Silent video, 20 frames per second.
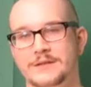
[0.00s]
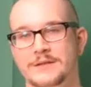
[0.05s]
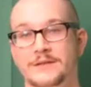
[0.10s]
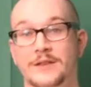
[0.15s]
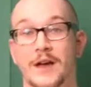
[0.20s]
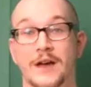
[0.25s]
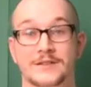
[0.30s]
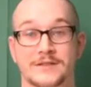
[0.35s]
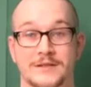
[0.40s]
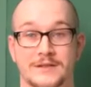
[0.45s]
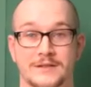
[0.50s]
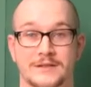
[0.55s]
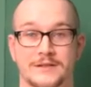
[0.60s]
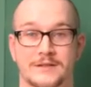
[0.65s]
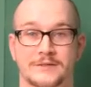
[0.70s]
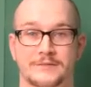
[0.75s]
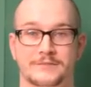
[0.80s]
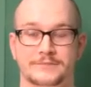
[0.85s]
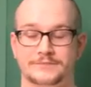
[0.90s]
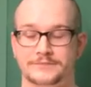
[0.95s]
doesn't.
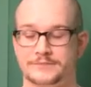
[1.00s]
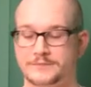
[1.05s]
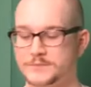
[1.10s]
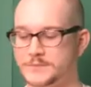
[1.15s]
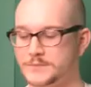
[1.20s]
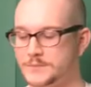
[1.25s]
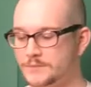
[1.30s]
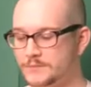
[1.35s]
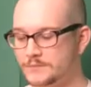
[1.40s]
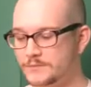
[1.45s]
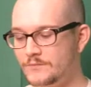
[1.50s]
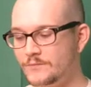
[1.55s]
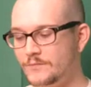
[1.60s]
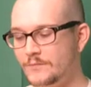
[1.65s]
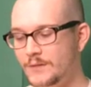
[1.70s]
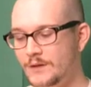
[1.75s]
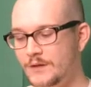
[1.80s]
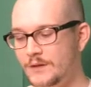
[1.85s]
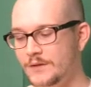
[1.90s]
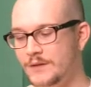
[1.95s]

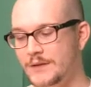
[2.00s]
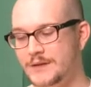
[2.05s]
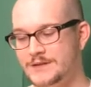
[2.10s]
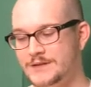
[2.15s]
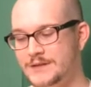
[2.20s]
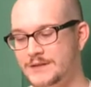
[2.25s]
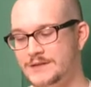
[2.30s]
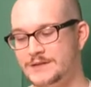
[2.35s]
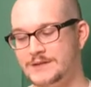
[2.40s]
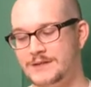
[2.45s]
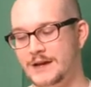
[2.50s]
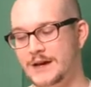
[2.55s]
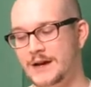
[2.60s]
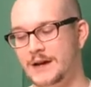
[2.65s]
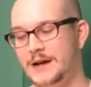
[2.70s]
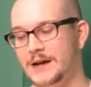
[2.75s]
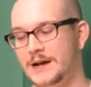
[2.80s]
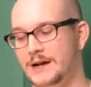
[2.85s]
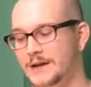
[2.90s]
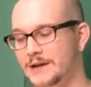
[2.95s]
This is,
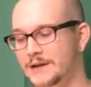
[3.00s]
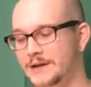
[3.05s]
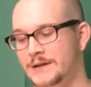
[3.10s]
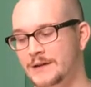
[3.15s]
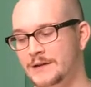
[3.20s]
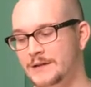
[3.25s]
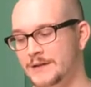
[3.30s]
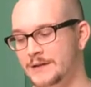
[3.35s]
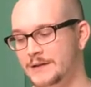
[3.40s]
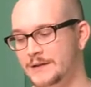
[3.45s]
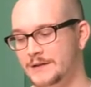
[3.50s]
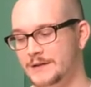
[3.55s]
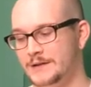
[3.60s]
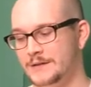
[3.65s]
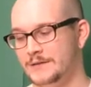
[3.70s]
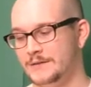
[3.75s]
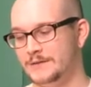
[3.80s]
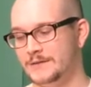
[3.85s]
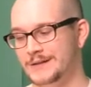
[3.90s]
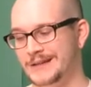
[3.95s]
I
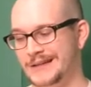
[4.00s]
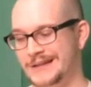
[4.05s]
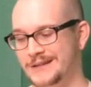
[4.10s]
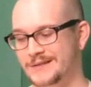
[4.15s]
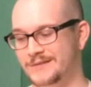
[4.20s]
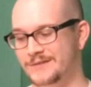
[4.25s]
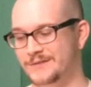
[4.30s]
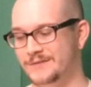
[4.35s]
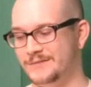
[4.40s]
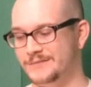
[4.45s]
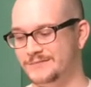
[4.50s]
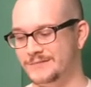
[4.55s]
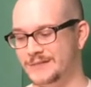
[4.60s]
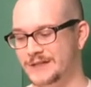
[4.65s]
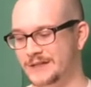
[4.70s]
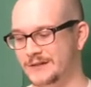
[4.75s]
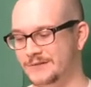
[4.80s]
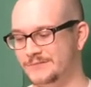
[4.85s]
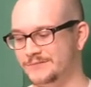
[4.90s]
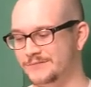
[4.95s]
don't
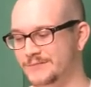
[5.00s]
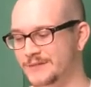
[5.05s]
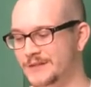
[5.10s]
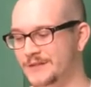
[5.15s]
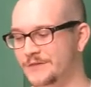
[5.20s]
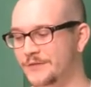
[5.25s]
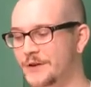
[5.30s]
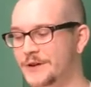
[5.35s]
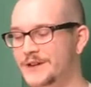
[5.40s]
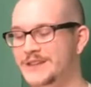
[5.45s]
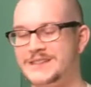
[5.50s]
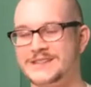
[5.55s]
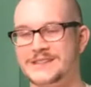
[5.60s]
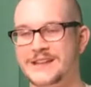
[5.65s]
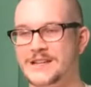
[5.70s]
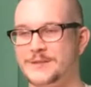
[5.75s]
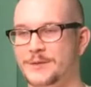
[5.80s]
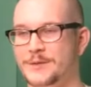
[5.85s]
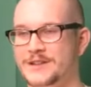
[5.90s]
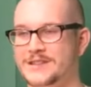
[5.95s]
know, it's very
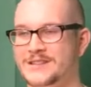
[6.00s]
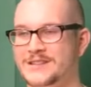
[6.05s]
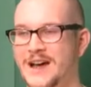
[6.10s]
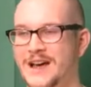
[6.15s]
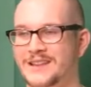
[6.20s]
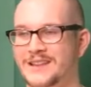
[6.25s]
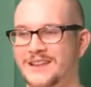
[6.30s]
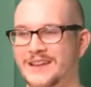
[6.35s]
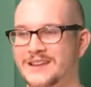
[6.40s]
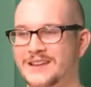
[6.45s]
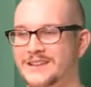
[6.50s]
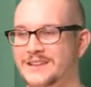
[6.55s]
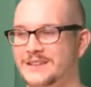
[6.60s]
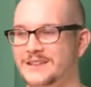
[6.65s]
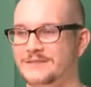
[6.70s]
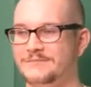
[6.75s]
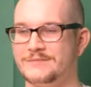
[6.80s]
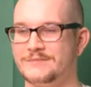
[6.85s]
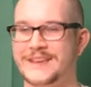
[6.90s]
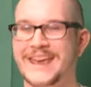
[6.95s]
distinct, but it's not like
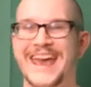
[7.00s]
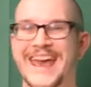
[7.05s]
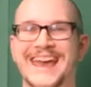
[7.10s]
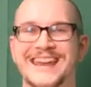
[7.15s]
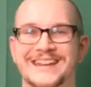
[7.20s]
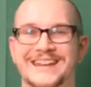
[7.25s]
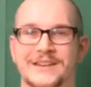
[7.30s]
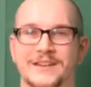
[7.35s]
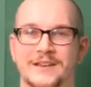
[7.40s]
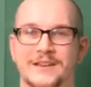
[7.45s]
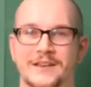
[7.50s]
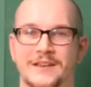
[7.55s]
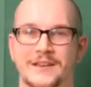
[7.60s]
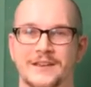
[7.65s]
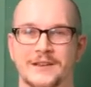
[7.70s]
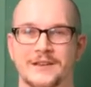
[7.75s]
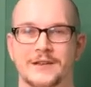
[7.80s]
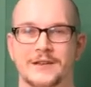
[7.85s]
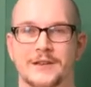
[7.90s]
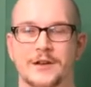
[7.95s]
candied.
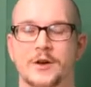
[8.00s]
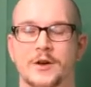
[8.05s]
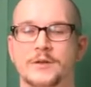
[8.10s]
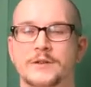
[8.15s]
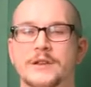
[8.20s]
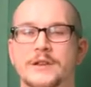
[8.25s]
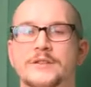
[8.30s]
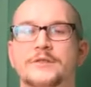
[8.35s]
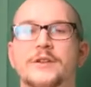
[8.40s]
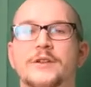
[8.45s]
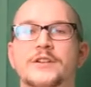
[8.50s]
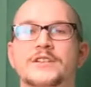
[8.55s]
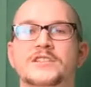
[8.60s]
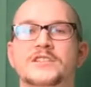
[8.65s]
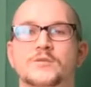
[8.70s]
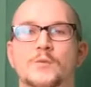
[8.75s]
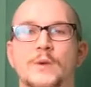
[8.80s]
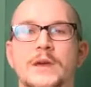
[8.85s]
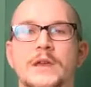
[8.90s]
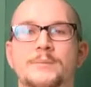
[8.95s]
You know, it's very
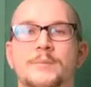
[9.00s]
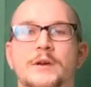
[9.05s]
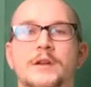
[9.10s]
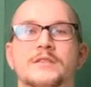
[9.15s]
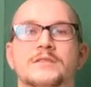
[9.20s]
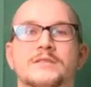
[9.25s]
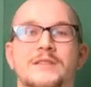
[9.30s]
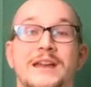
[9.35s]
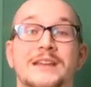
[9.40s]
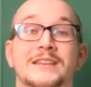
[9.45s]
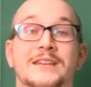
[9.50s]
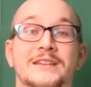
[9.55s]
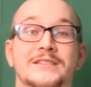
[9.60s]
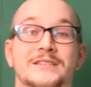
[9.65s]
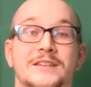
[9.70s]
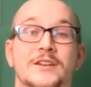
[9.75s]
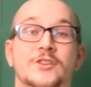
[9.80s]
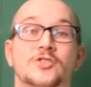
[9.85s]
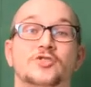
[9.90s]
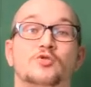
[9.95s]
sweet, but it tastes
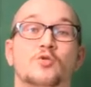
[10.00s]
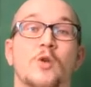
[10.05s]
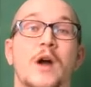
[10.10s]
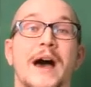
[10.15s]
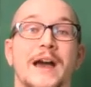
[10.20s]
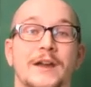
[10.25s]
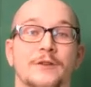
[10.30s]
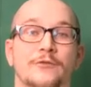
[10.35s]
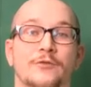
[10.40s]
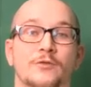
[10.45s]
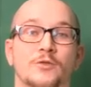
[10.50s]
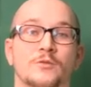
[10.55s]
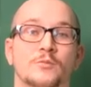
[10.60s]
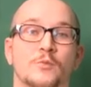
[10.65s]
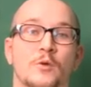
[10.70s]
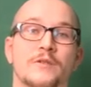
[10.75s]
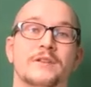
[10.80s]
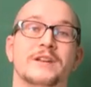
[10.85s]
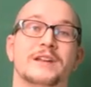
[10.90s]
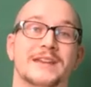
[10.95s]
like a dried fruit
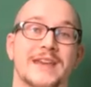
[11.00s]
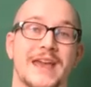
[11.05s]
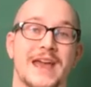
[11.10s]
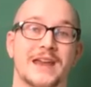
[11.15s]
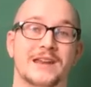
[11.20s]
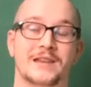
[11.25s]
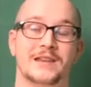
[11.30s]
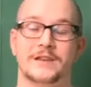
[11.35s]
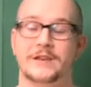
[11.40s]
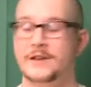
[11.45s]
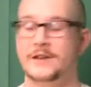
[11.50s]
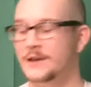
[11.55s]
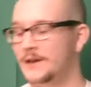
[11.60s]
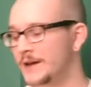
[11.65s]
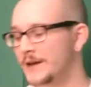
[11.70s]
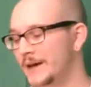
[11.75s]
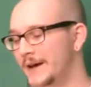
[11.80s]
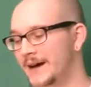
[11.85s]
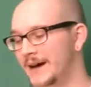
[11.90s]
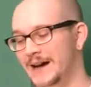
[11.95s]
more than a candy.
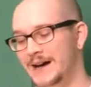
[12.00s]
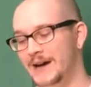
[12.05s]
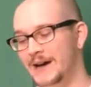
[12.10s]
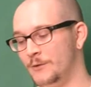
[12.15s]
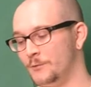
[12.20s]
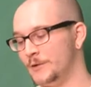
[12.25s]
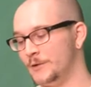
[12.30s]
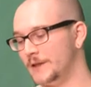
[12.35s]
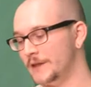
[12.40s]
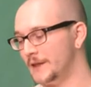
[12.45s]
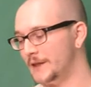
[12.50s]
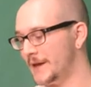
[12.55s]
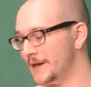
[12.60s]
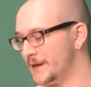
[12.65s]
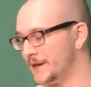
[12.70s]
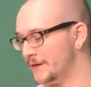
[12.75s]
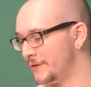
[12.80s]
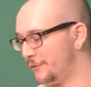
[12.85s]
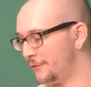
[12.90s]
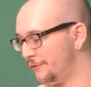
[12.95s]
I really like
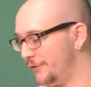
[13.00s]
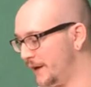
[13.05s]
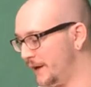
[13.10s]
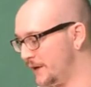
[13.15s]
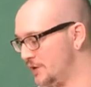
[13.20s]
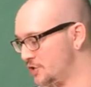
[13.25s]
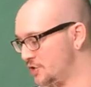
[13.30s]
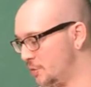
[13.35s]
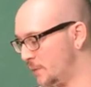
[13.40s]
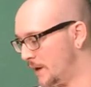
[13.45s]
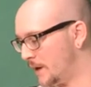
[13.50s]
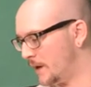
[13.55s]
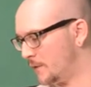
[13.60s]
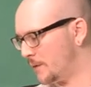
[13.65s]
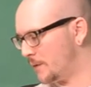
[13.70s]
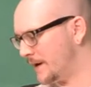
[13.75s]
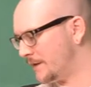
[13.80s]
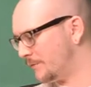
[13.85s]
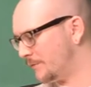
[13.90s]
it. The finish, what did I write